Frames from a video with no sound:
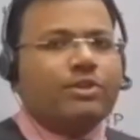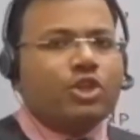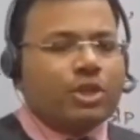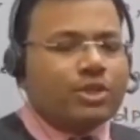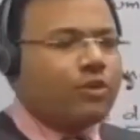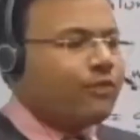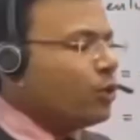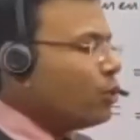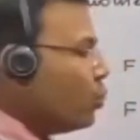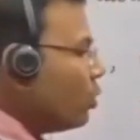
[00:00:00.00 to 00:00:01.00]
just if
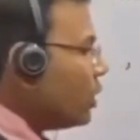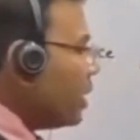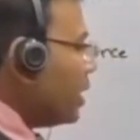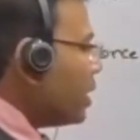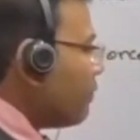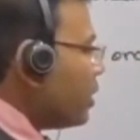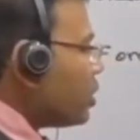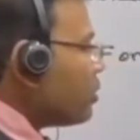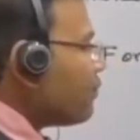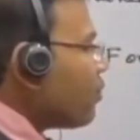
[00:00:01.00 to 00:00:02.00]
you know the
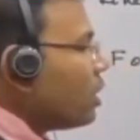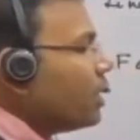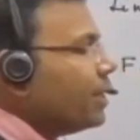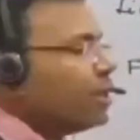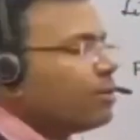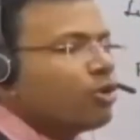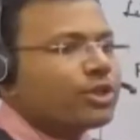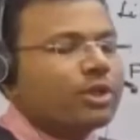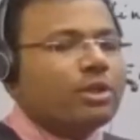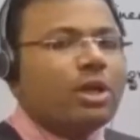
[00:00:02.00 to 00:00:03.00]
equations for linear
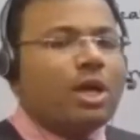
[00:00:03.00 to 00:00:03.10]
motion,